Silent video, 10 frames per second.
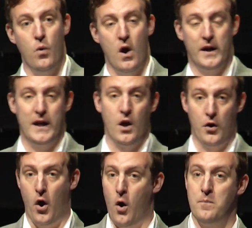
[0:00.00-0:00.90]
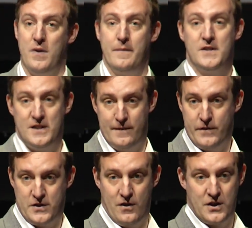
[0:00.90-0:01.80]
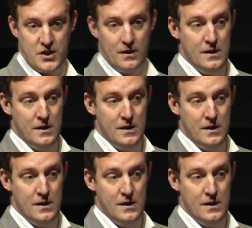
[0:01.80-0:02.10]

working on on-premises infrastructure.